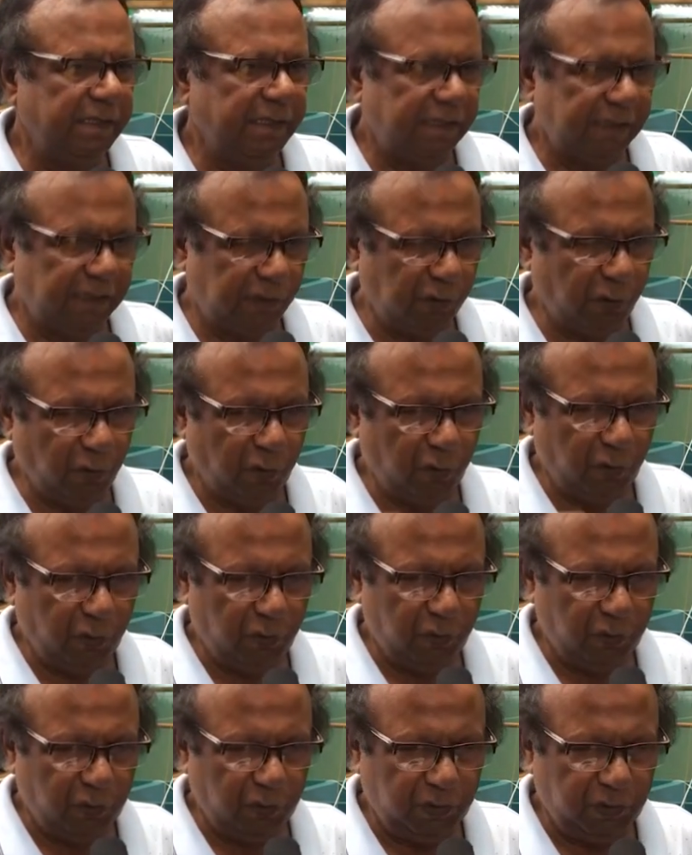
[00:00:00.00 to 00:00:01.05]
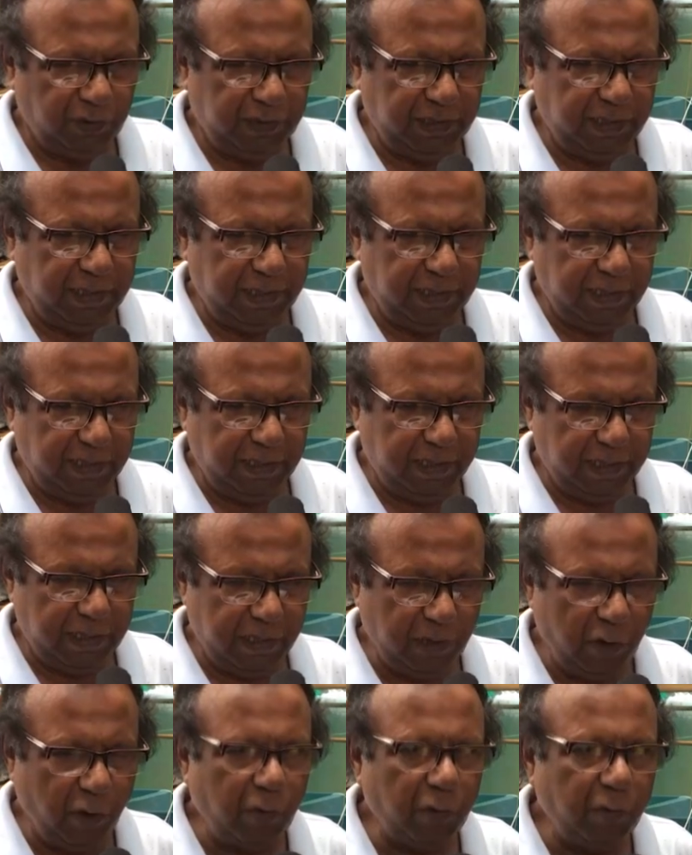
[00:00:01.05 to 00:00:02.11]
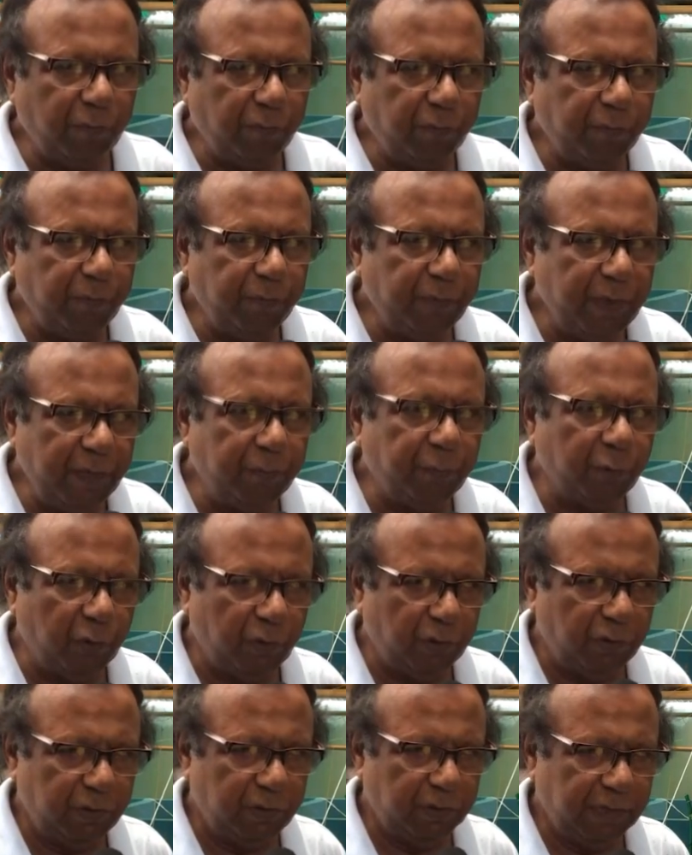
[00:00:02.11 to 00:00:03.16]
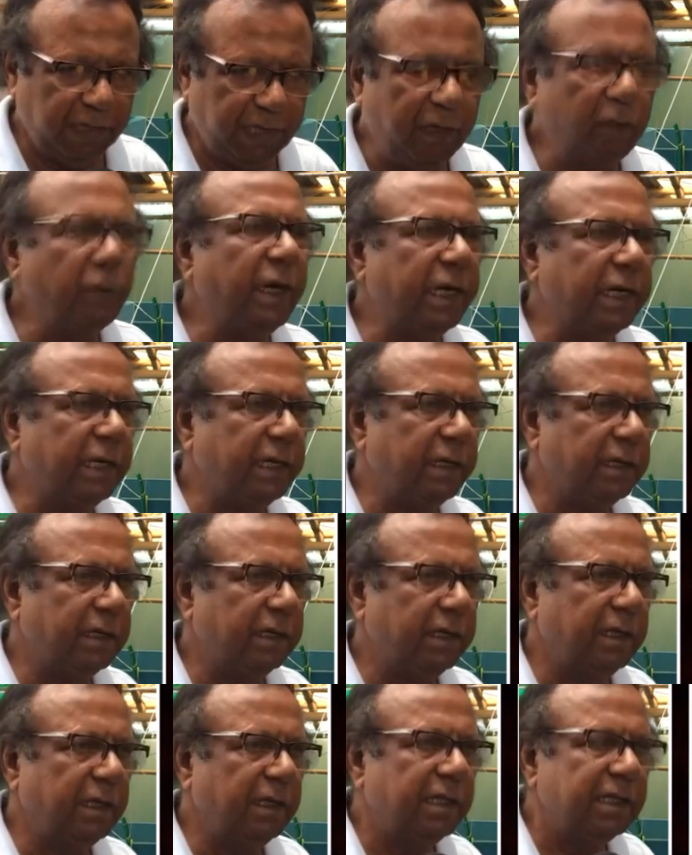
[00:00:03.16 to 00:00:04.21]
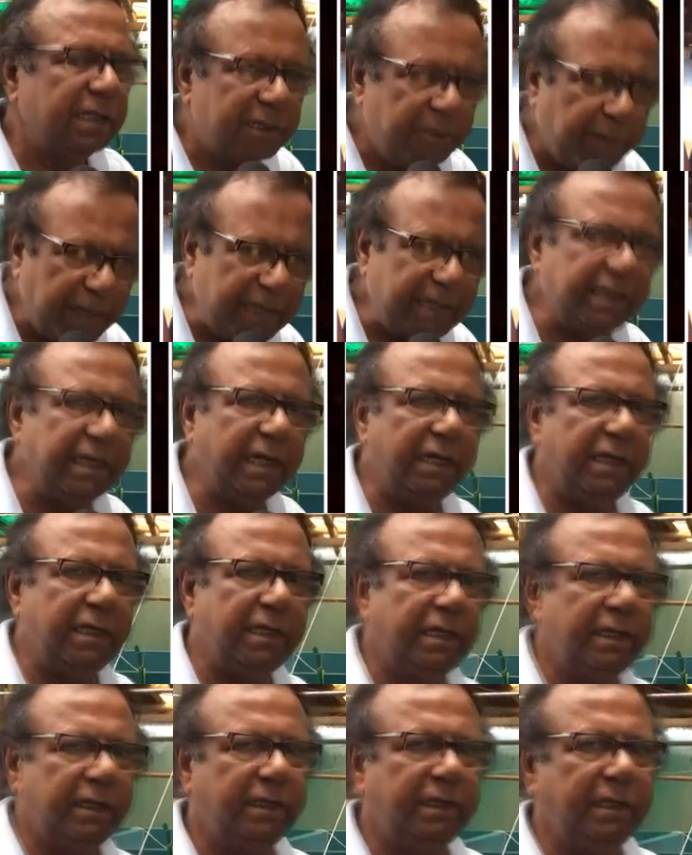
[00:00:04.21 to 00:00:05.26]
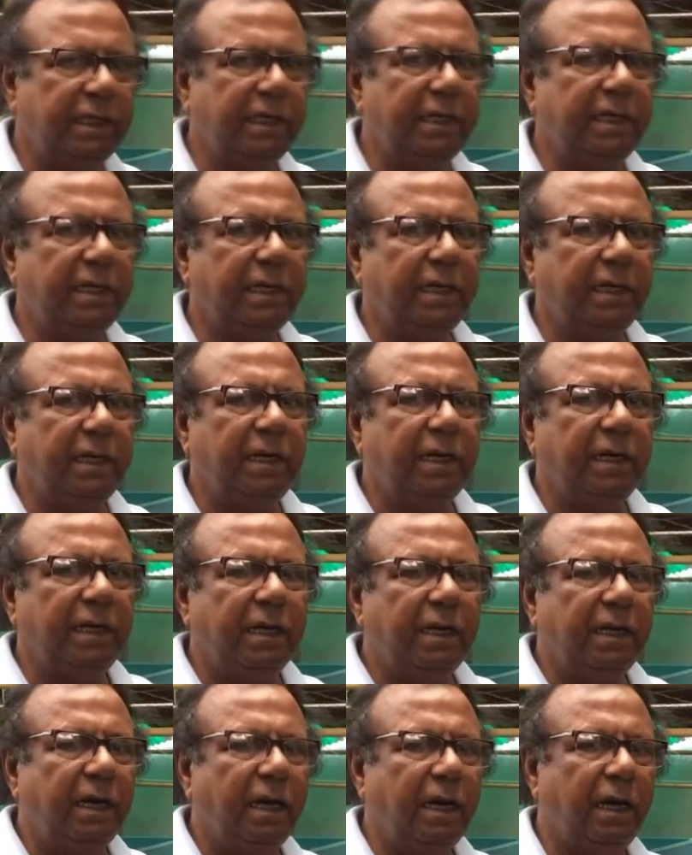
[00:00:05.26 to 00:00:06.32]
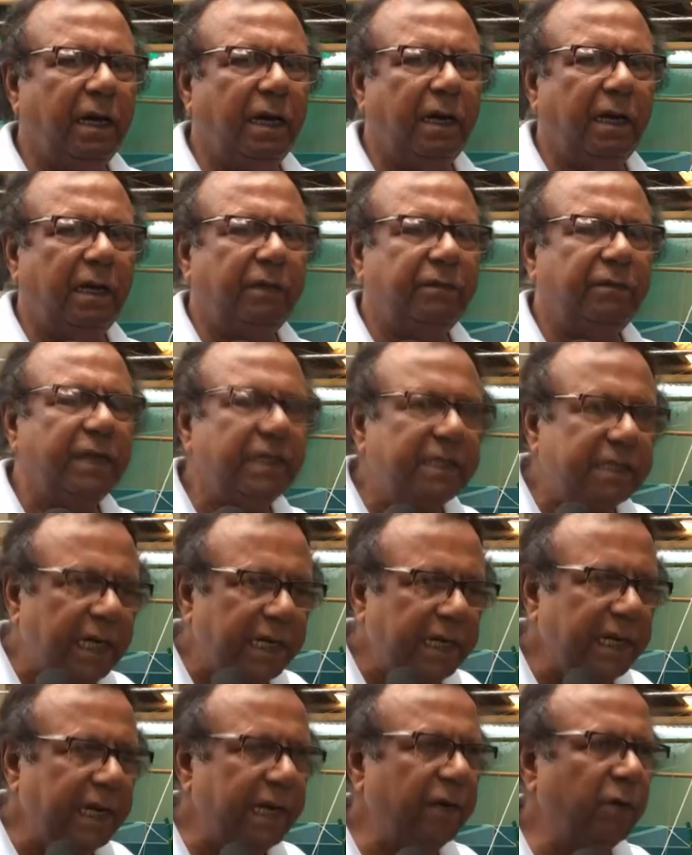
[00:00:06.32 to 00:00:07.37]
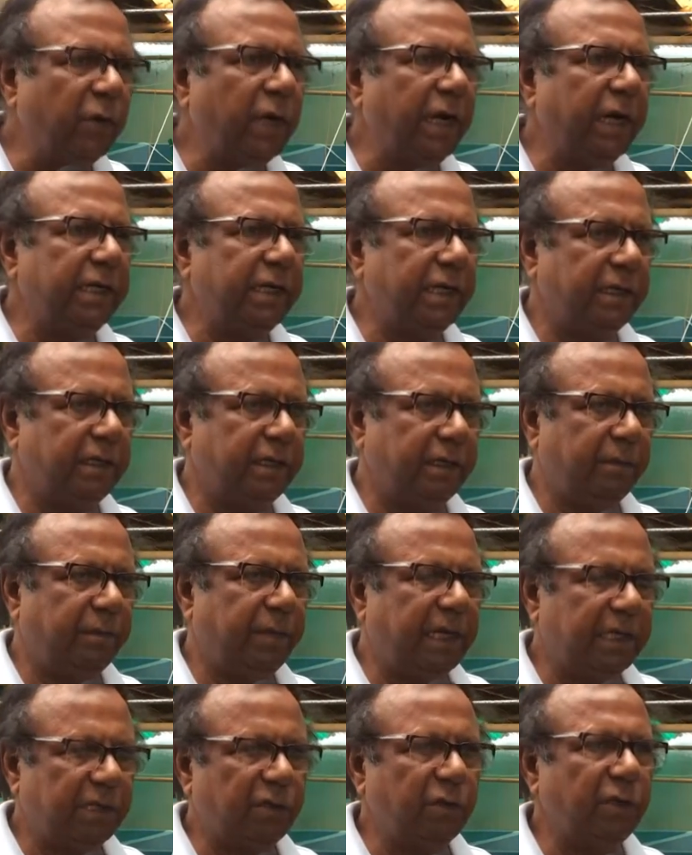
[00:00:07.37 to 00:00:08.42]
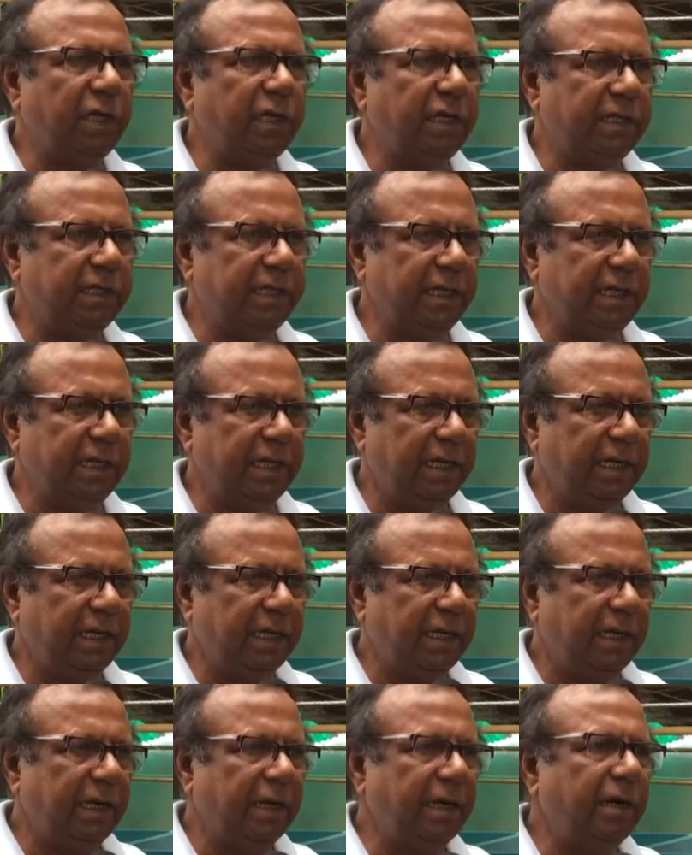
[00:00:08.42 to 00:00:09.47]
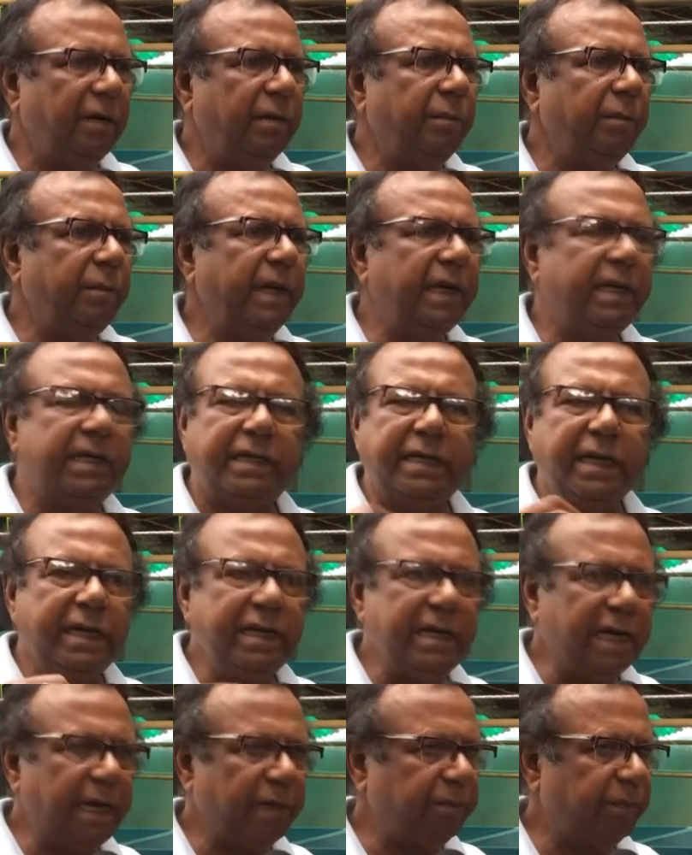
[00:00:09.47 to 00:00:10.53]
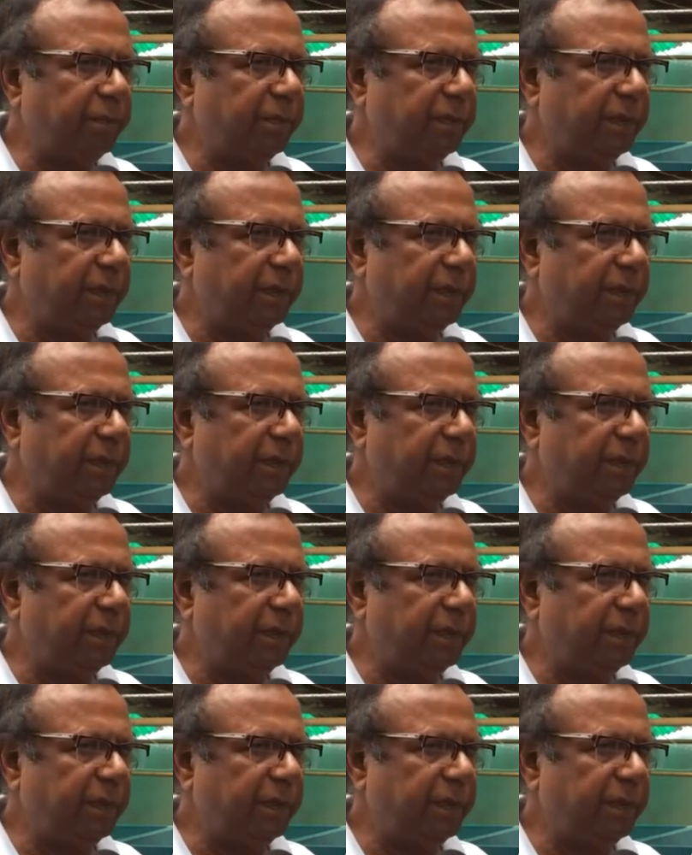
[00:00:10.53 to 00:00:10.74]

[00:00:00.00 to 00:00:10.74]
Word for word: So the young people, educated, especially the Uh, fishery educated personality, may trained up